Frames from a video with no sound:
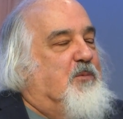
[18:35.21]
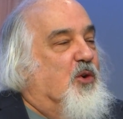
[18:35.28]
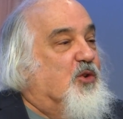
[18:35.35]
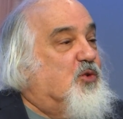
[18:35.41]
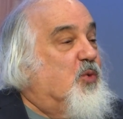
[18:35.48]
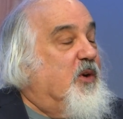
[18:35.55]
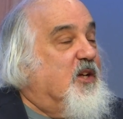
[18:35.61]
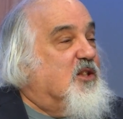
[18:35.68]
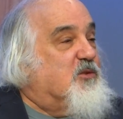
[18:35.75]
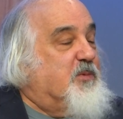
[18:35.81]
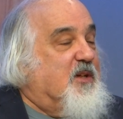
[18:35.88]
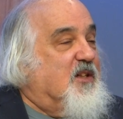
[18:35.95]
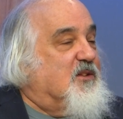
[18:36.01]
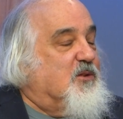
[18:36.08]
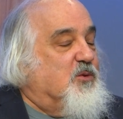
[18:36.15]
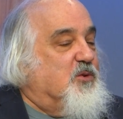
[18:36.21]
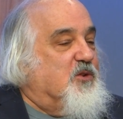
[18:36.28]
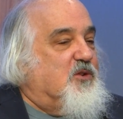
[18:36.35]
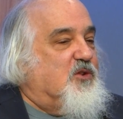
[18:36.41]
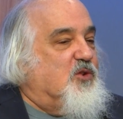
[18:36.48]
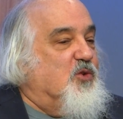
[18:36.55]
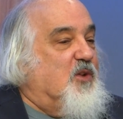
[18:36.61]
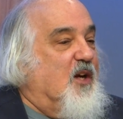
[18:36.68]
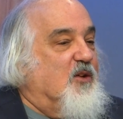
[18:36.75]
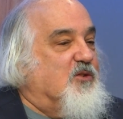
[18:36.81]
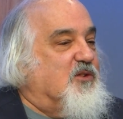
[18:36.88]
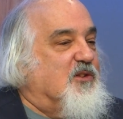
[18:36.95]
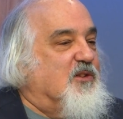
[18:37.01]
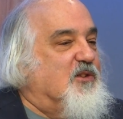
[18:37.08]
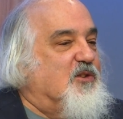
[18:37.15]
both ways, because there was two
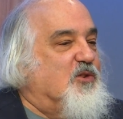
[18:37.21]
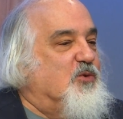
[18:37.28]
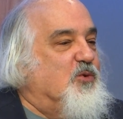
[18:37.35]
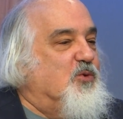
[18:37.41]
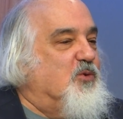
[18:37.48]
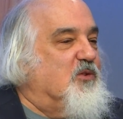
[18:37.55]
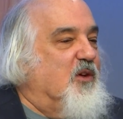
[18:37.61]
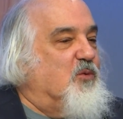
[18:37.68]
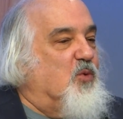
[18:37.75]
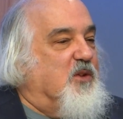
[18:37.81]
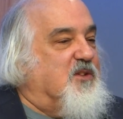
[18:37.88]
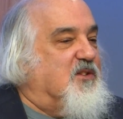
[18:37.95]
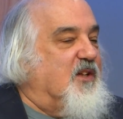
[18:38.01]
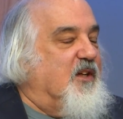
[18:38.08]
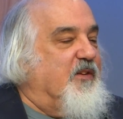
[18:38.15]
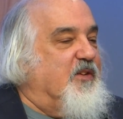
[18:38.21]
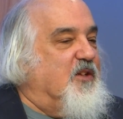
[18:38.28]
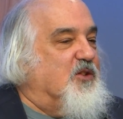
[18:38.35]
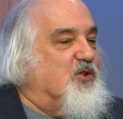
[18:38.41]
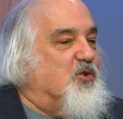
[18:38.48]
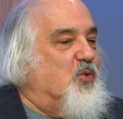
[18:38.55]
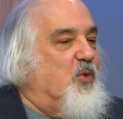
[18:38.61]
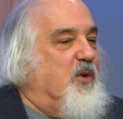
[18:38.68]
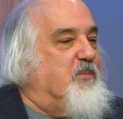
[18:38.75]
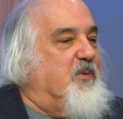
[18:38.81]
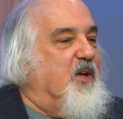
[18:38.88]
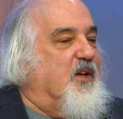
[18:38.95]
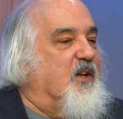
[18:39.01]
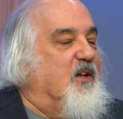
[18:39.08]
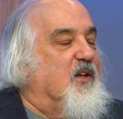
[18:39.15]
councilors who were on one side of the issue one
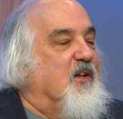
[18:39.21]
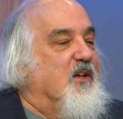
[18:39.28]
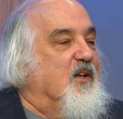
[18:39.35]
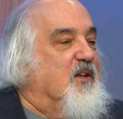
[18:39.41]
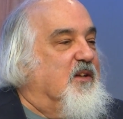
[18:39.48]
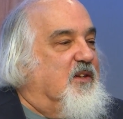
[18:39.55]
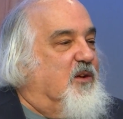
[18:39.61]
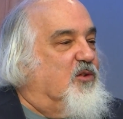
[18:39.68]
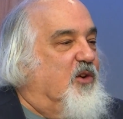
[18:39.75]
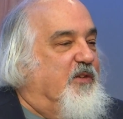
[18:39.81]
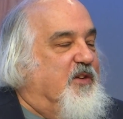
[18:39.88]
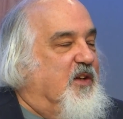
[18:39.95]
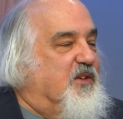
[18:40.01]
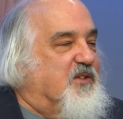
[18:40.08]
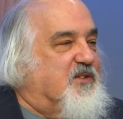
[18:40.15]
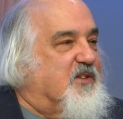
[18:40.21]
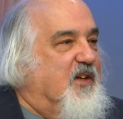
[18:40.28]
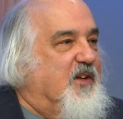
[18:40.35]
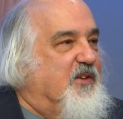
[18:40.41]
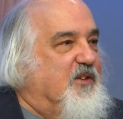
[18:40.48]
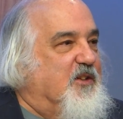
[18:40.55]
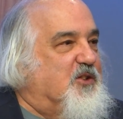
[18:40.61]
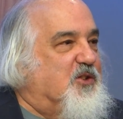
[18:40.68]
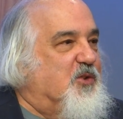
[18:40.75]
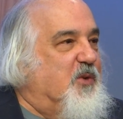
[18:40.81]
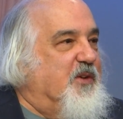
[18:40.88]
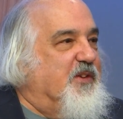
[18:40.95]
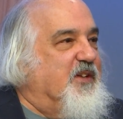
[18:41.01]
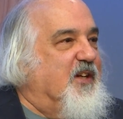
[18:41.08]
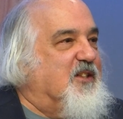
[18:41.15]
meeting, they were on the other side of the issue
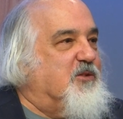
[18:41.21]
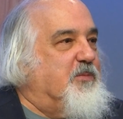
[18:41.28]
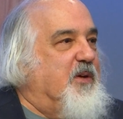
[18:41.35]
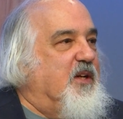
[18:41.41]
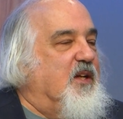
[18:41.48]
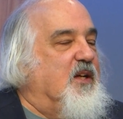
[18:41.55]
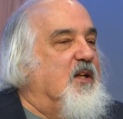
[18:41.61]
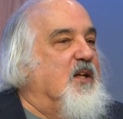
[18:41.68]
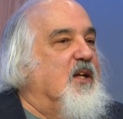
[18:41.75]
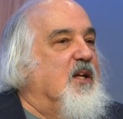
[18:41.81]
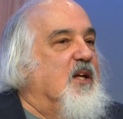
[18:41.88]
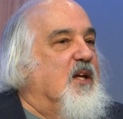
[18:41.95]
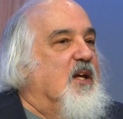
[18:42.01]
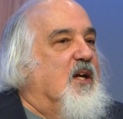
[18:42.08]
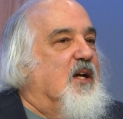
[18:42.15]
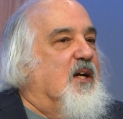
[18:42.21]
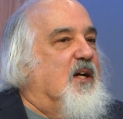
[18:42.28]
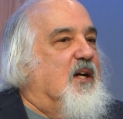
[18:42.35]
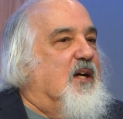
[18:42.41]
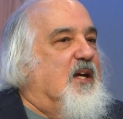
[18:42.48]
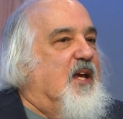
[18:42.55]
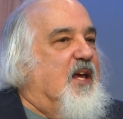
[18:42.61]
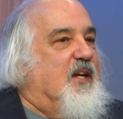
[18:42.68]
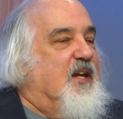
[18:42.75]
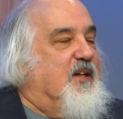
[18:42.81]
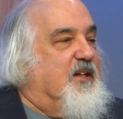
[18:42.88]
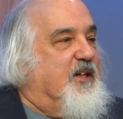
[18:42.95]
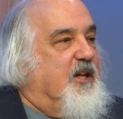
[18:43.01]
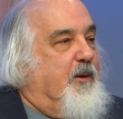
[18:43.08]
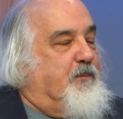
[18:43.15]
on the next meeting, and
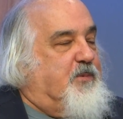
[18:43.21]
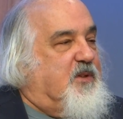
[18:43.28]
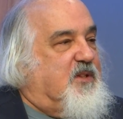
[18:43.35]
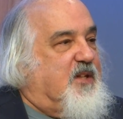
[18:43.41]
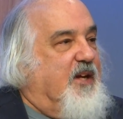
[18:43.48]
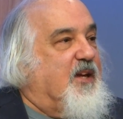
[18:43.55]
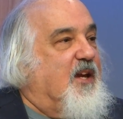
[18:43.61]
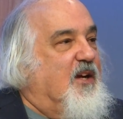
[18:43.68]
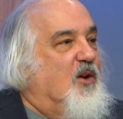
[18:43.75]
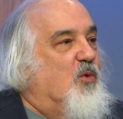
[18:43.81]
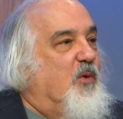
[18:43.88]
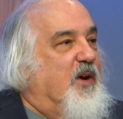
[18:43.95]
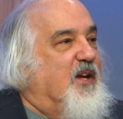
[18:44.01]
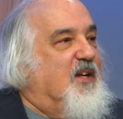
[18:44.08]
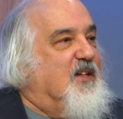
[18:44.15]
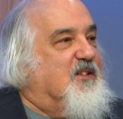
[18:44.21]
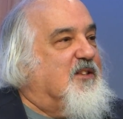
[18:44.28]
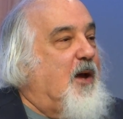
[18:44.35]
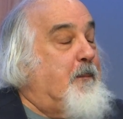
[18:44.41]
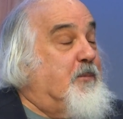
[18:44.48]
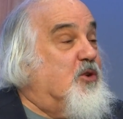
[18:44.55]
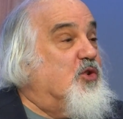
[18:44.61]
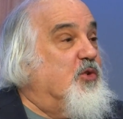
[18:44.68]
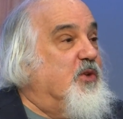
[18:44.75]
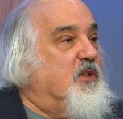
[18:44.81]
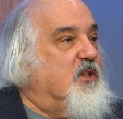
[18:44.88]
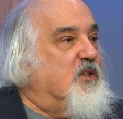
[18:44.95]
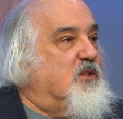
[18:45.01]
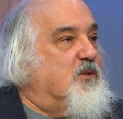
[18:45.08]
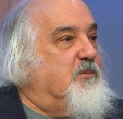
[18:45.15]
ended up taking away his
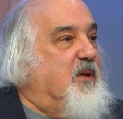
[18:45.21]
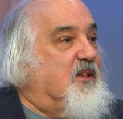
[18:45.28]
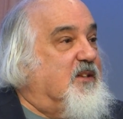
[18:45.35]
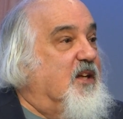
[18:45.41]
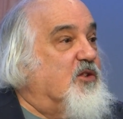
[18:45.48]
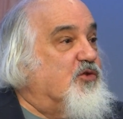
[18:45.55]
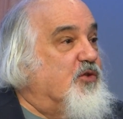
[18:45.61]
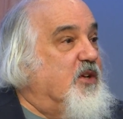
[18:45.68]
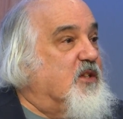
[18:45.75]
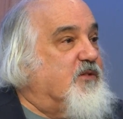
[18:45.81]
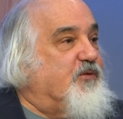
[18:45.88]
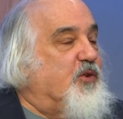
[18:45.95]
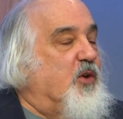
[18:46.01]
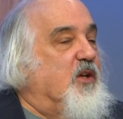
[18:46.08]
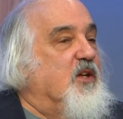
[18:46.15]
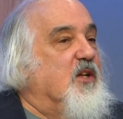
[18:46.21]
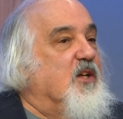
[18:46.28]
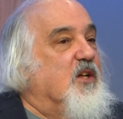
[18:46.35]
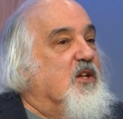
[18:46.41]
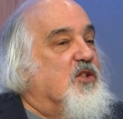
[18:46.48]
opportunity to make that transfer.